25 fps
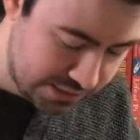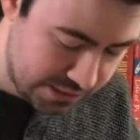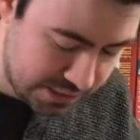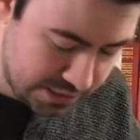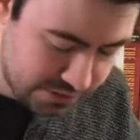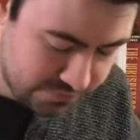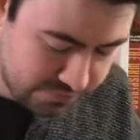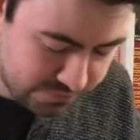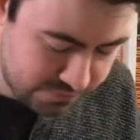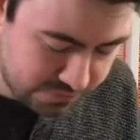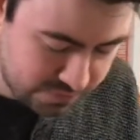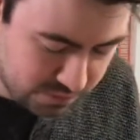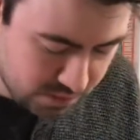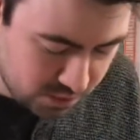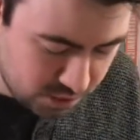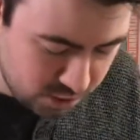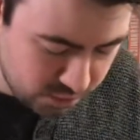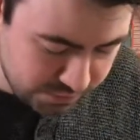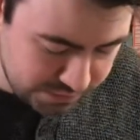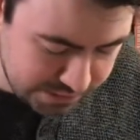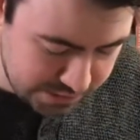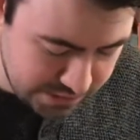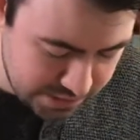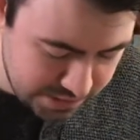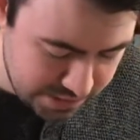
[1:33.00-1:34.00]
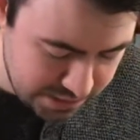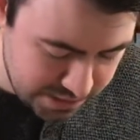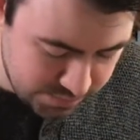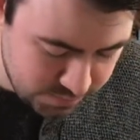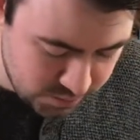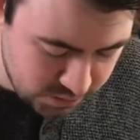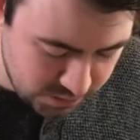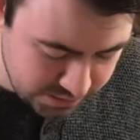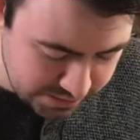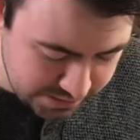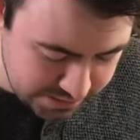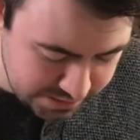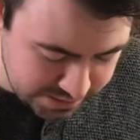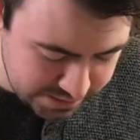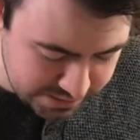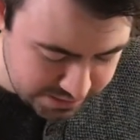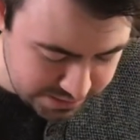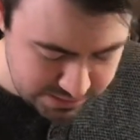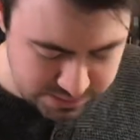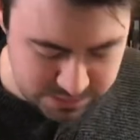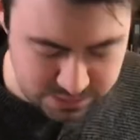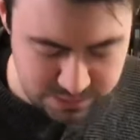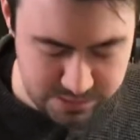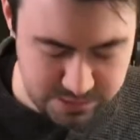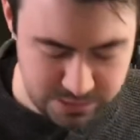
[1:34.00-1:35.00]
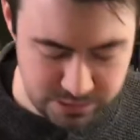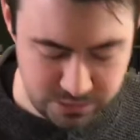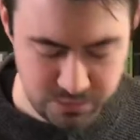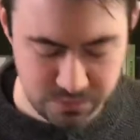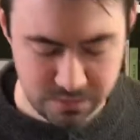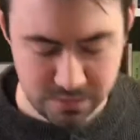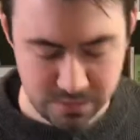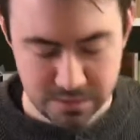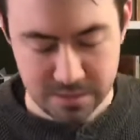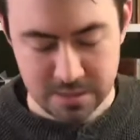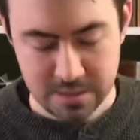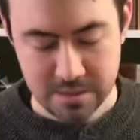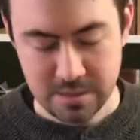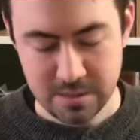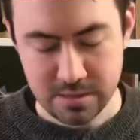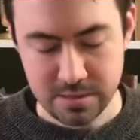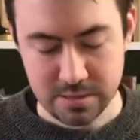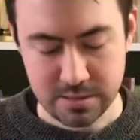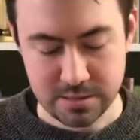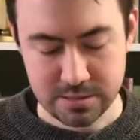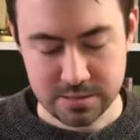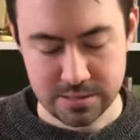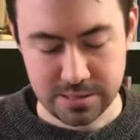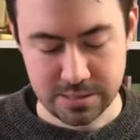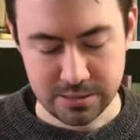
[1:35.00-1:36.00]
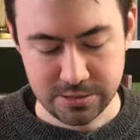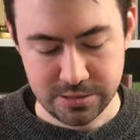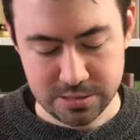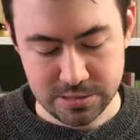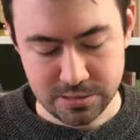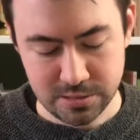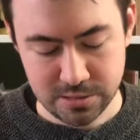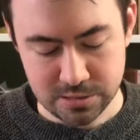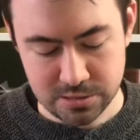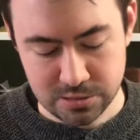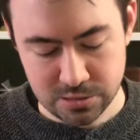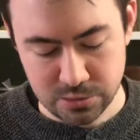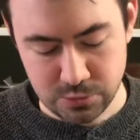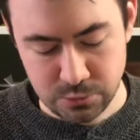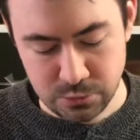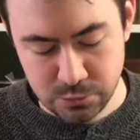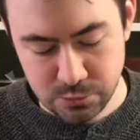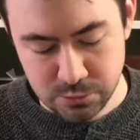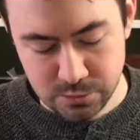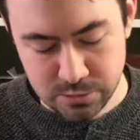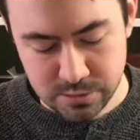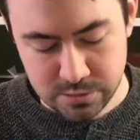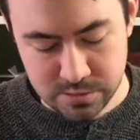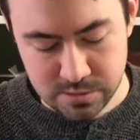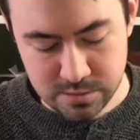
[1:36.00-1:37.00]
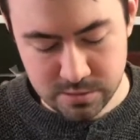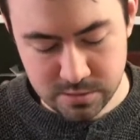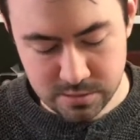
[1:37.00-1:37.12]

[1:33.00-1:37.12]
stuff all the time, all day, so it's like, this looks cool,